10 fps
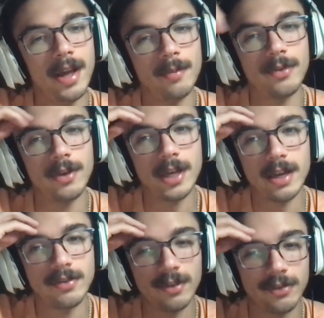Damn, so he
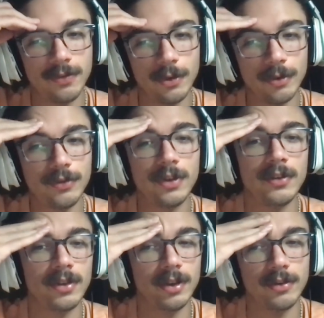has this full
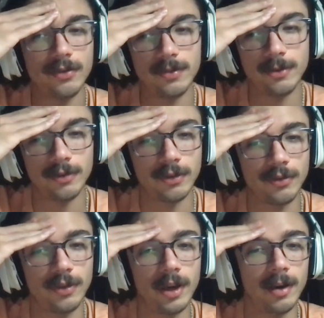season to just to
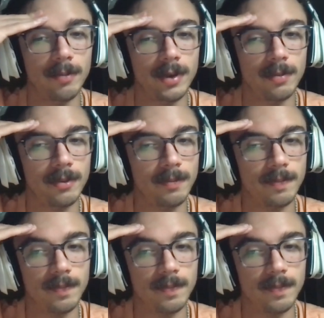shit on people.